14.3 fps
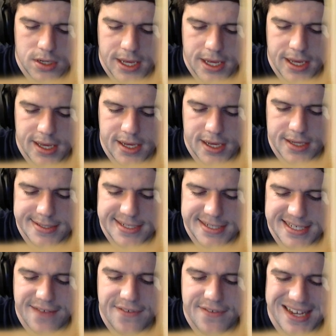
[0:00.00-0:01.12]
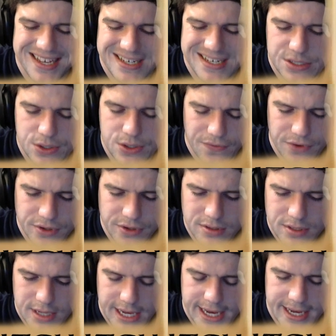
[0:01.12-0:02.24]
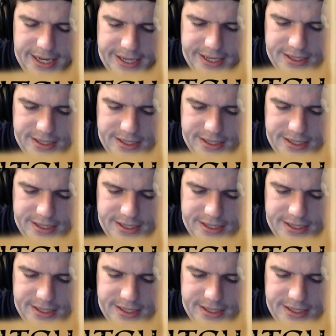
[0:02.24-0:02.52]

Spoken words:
and 70 silver added